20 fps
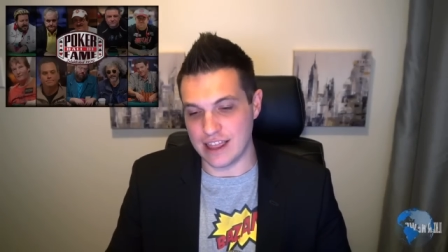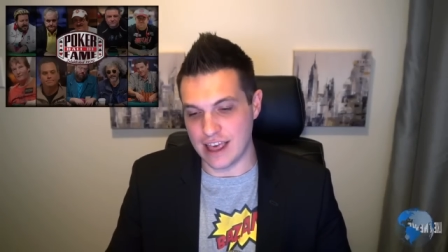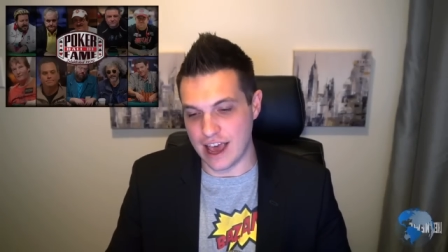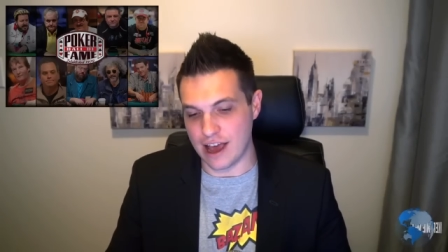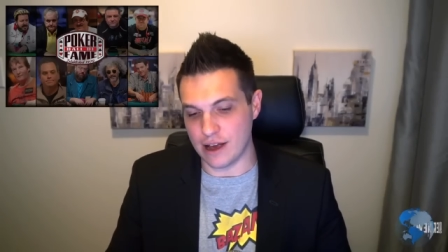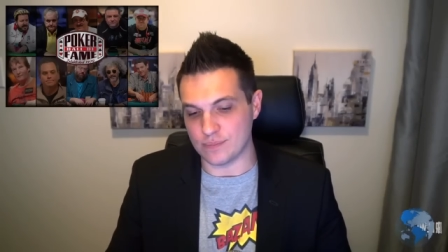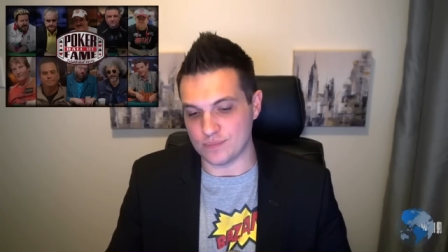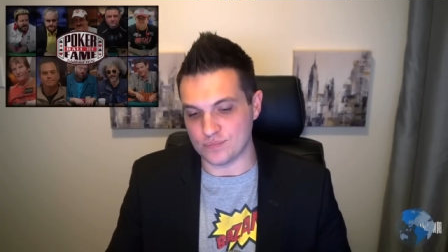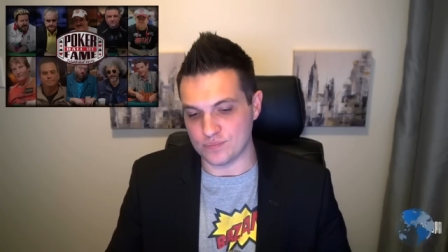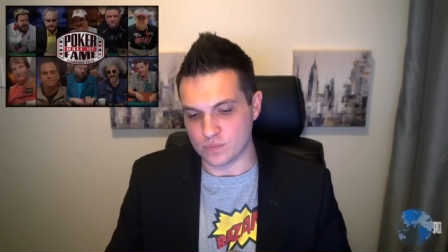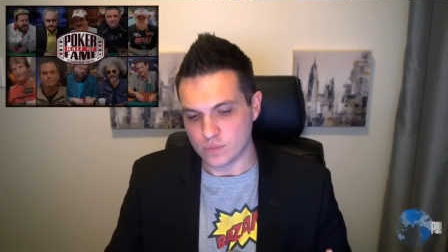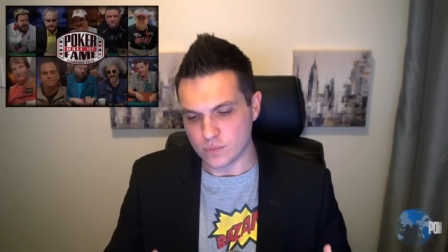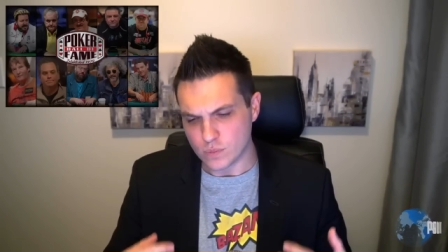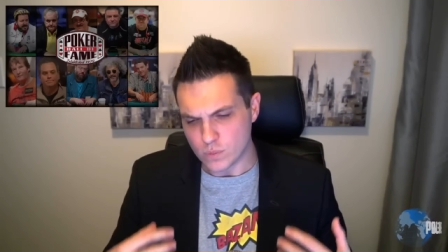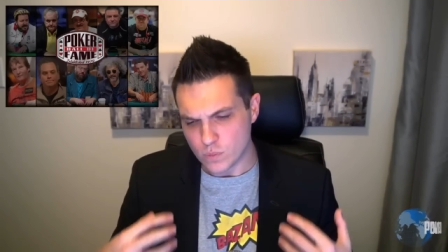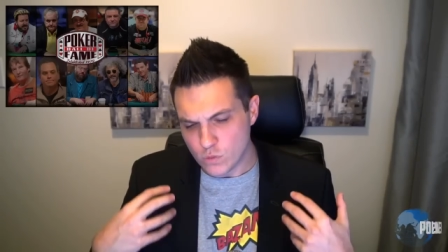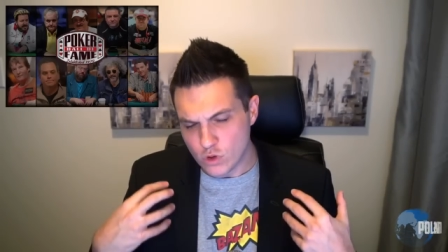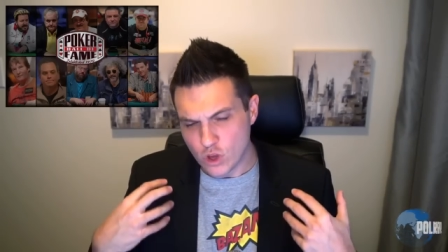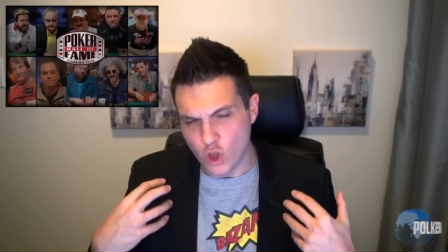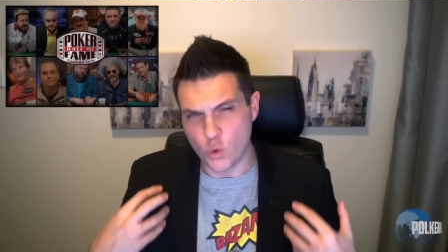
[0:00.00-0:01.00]
that
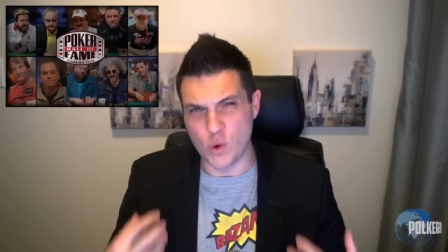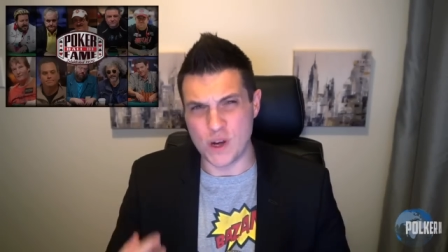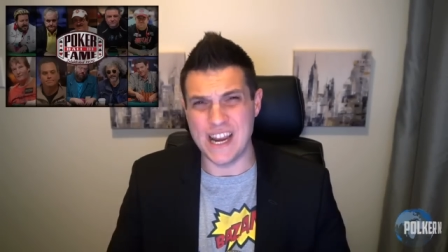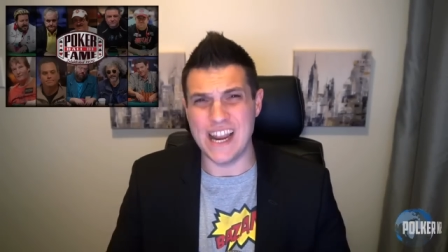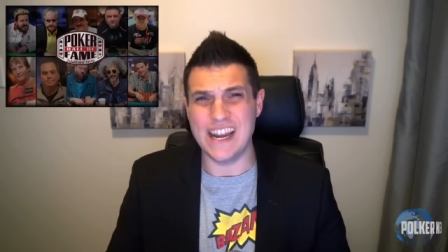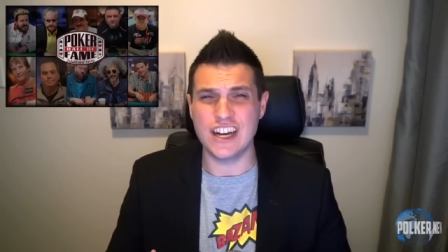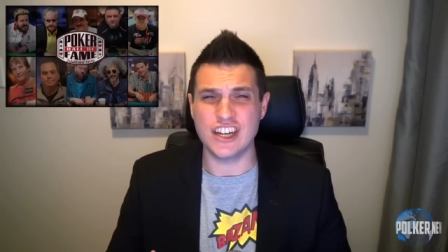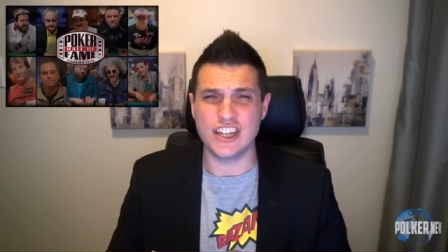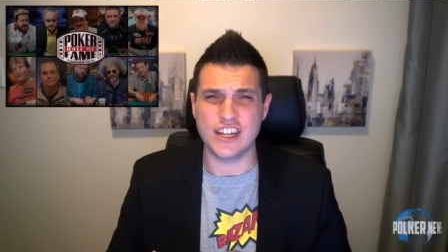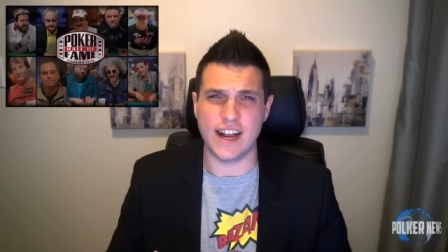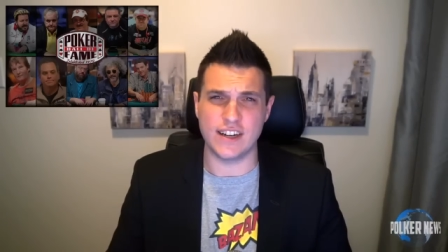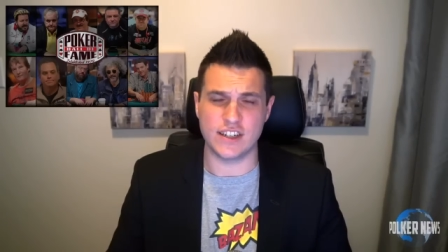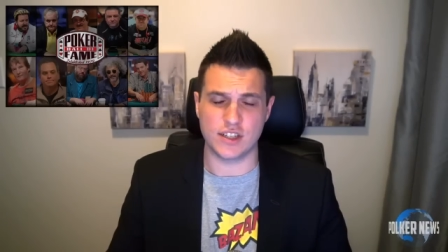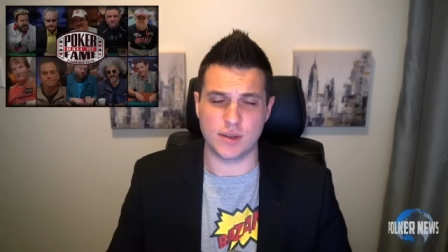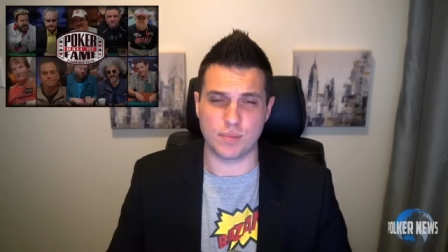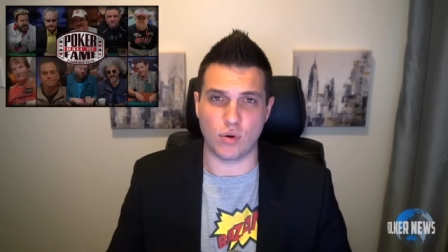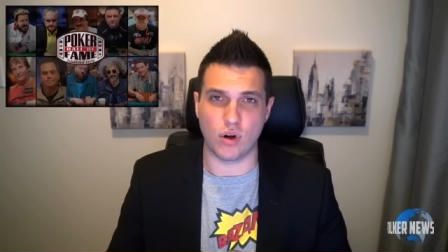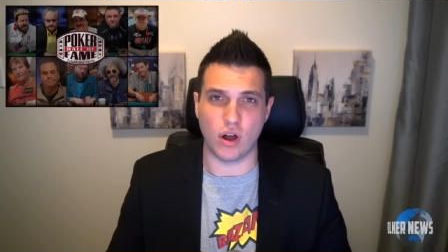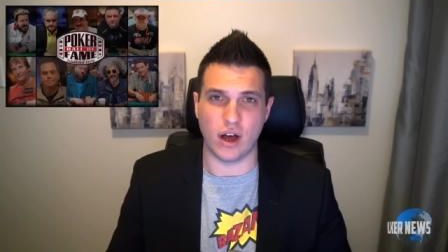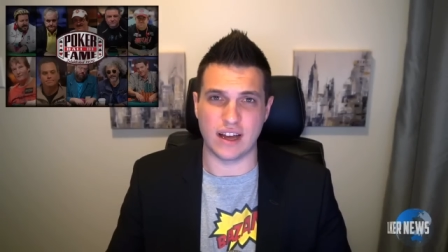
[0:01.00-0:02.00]
we need to change
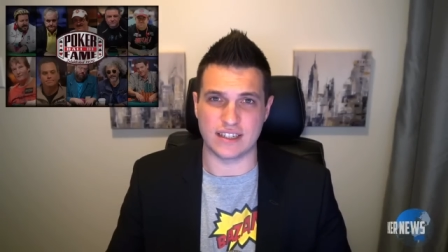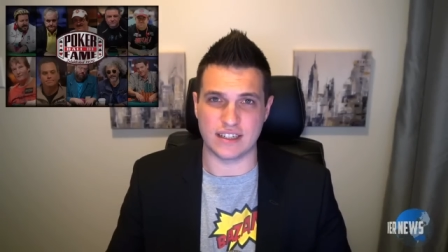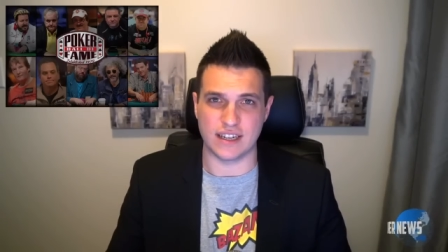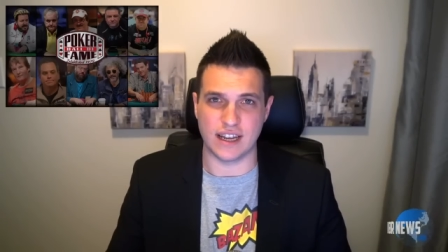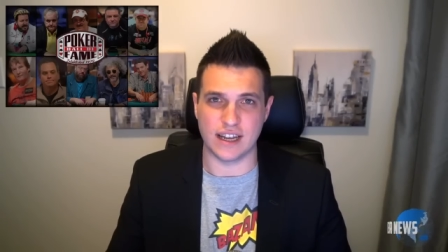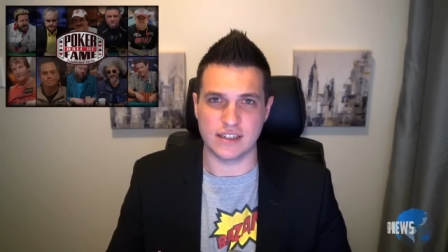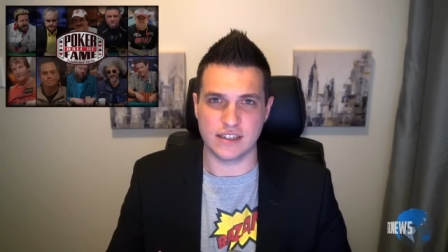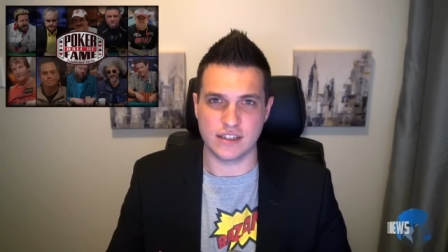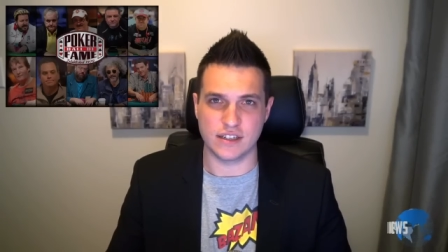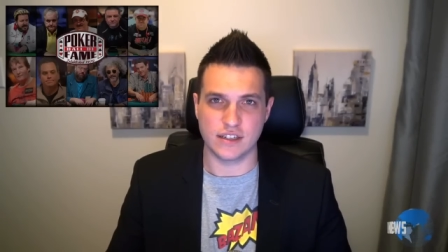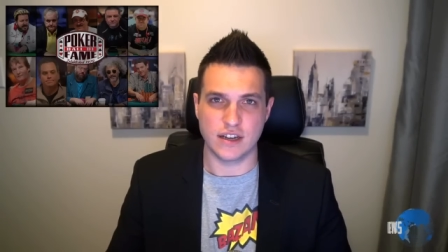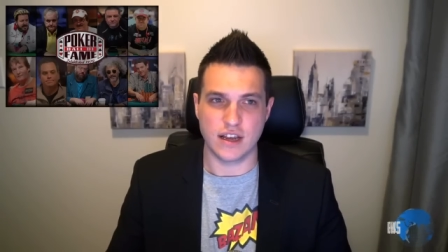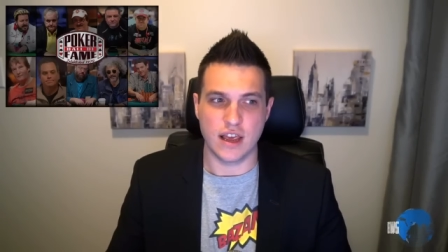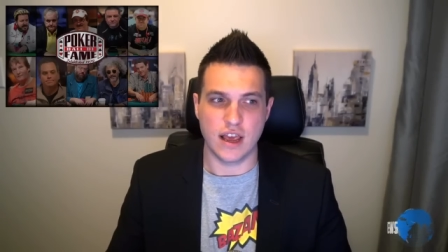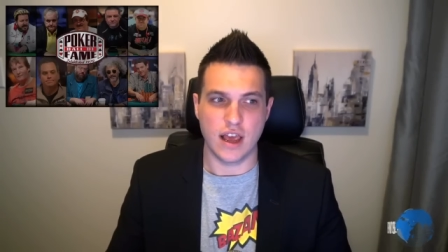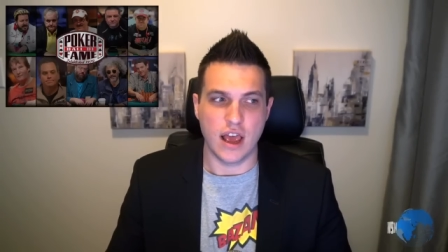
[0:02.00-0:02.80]
the process.